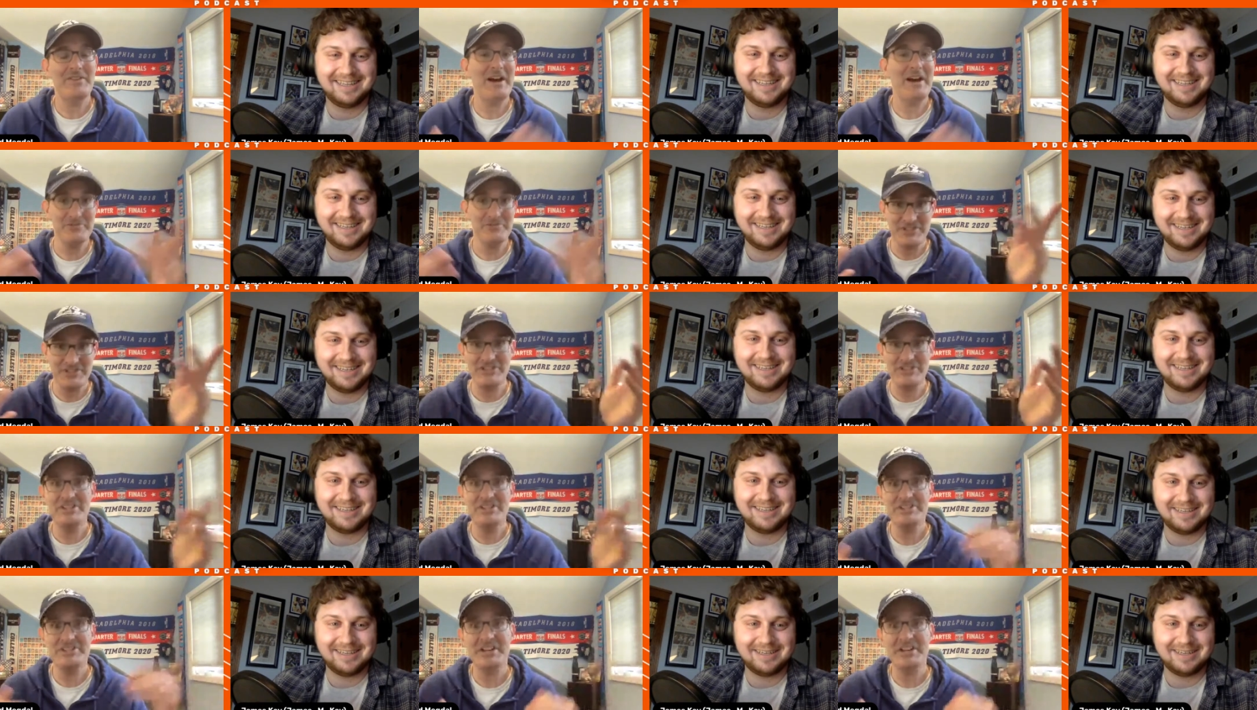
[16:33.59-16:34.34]
Speaker 1: and that was
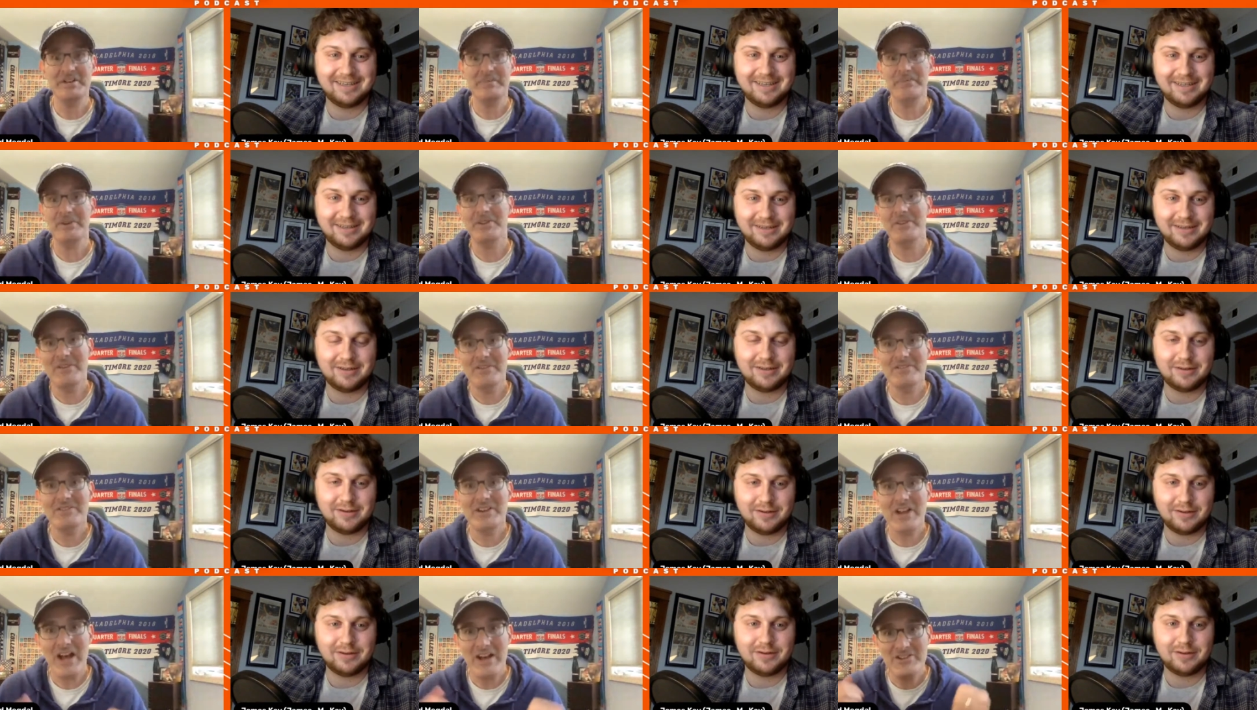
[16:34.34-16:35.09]
in DC, but
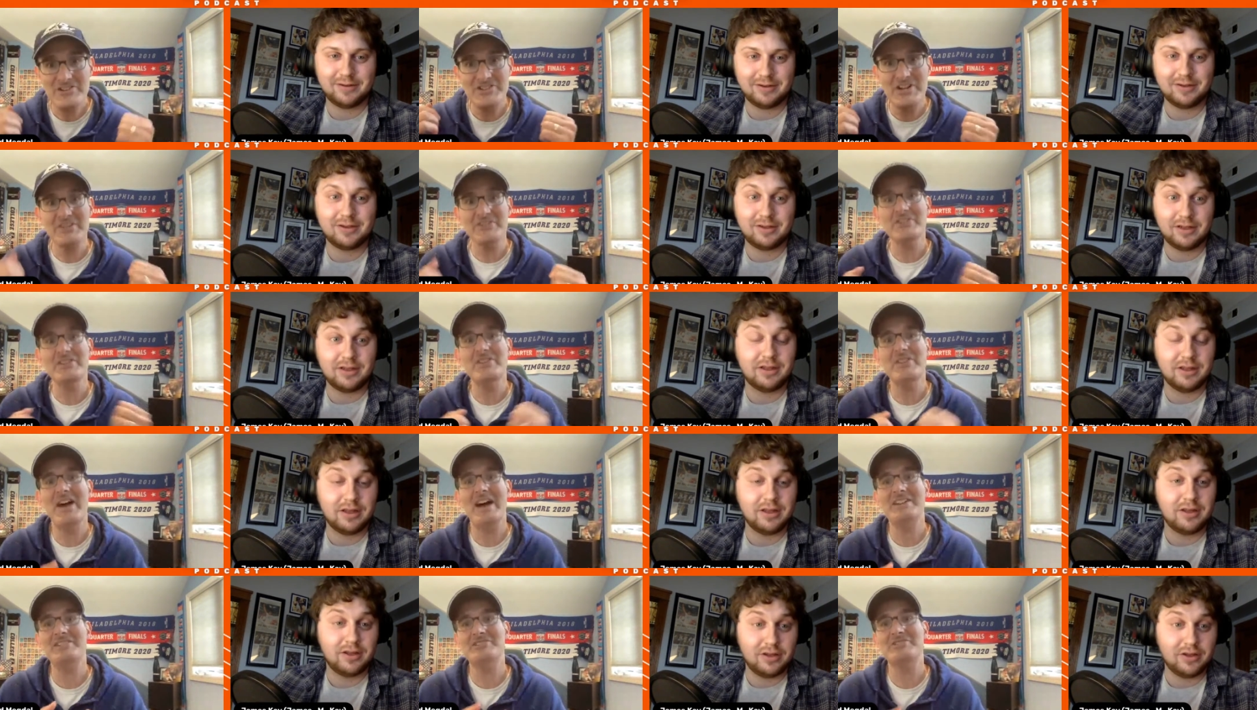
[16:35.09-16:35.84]
uh,
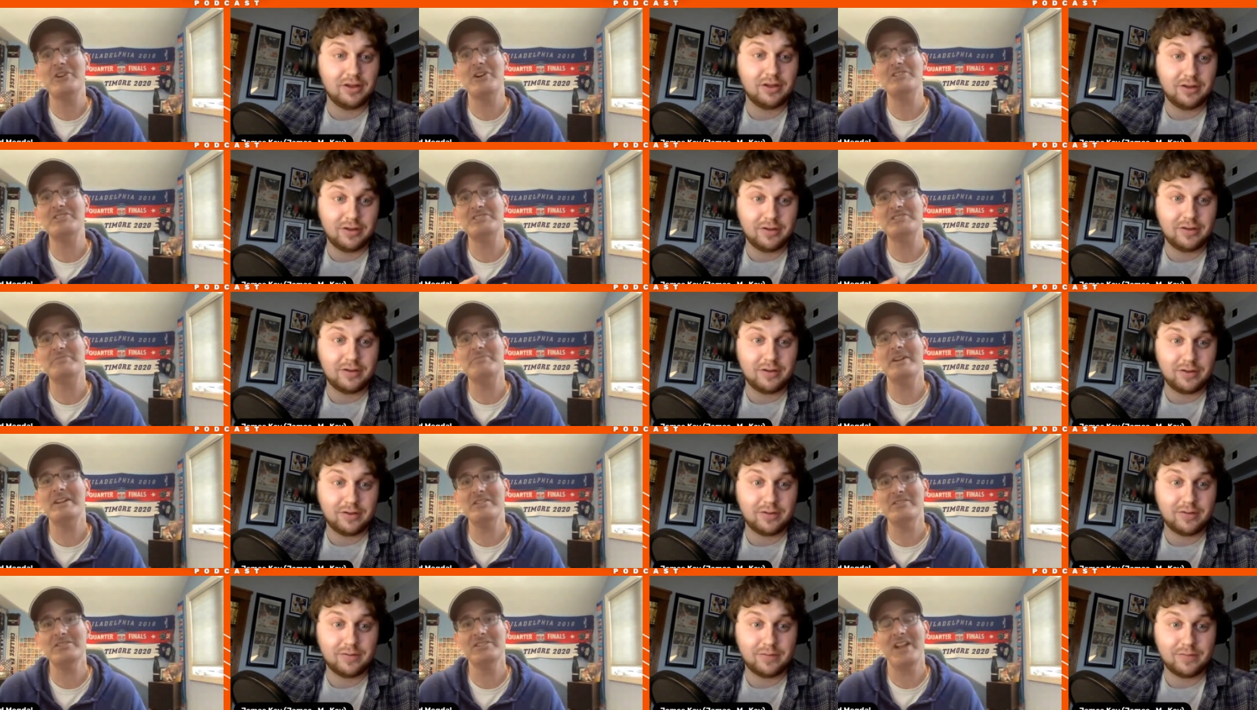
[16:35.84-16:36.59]
suddenly that starts to
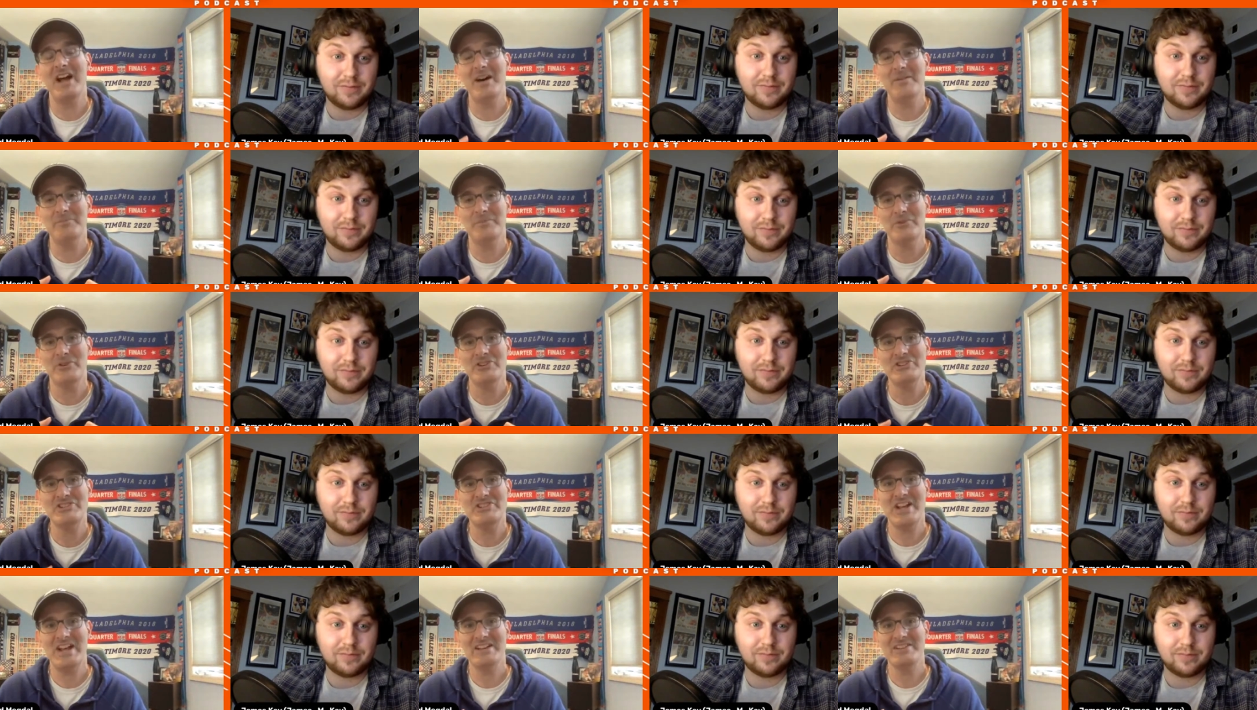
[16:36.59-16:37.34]
make a lot
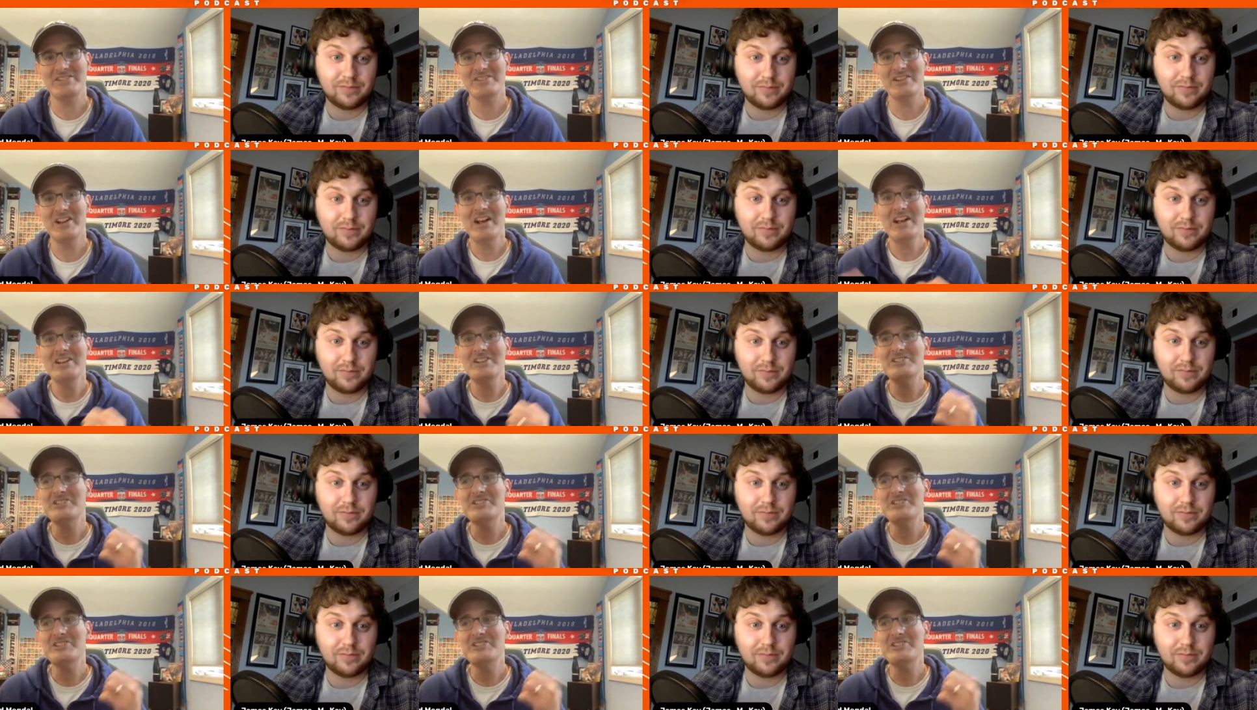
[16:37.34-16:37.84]
more sense.